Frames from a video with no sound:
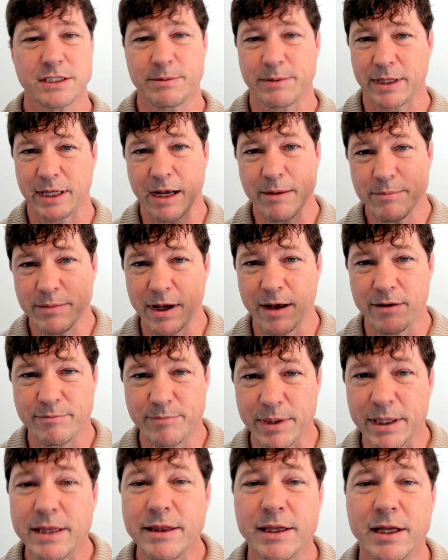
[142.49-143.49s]
I mean, I've
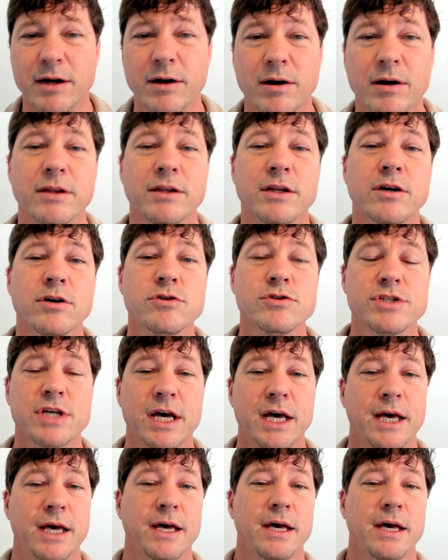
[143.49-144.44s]
been there on those.